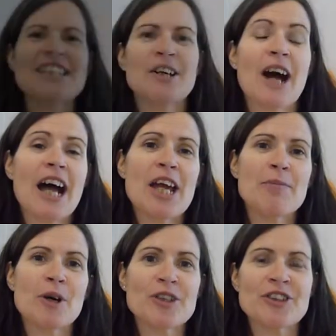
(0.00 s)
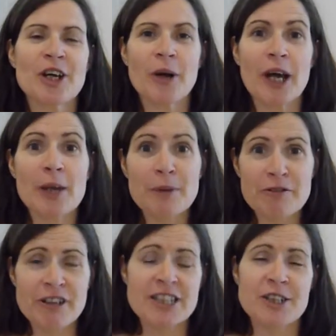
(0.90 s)
So I am also a
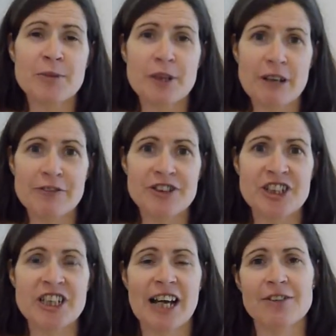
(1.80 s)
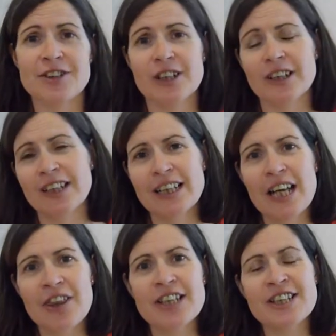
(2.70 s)
befriender with the Refugee Council.
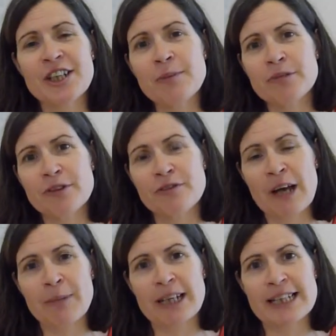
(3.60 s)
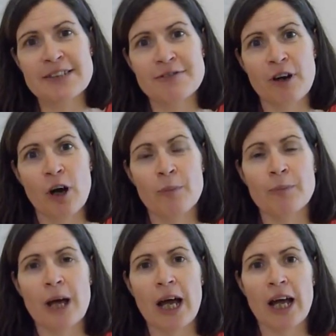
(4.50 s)
There's a number of families
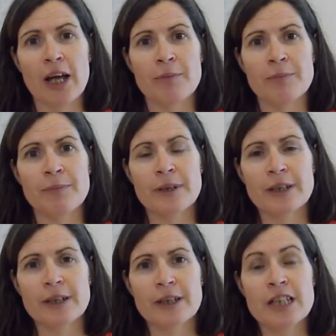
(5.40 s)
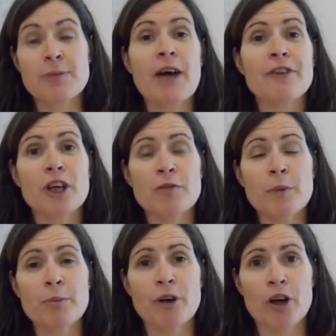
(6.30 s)
from, as part of the
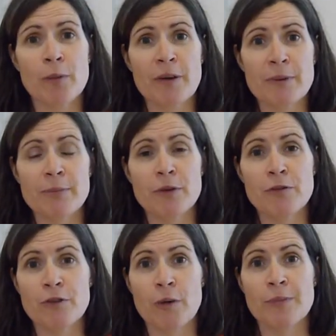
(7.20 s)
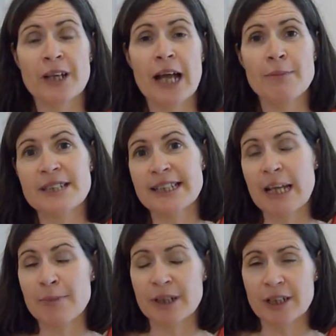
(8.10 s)
government programme, have been moved from the camps in
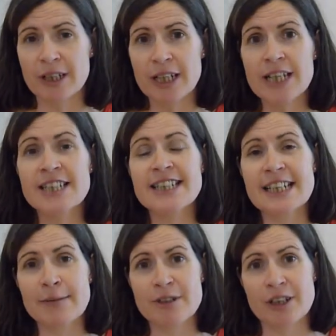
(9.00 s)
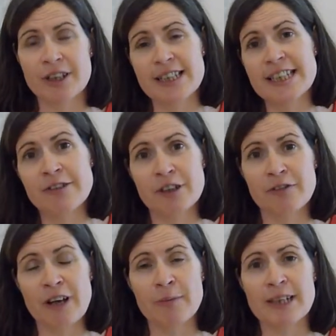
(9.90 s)
Lebanon to Skipton, Syrian
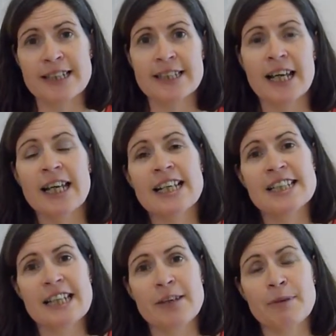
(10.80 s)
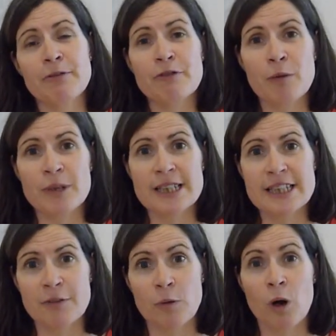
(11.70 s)
families escaping from the
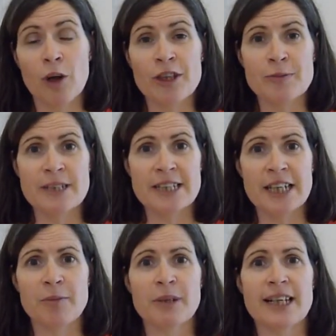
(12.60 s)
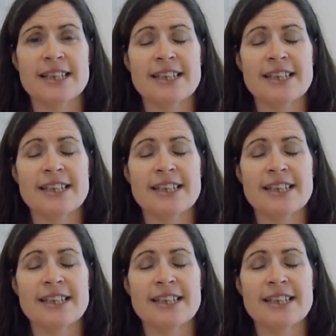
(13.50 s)
civil war that's been taking place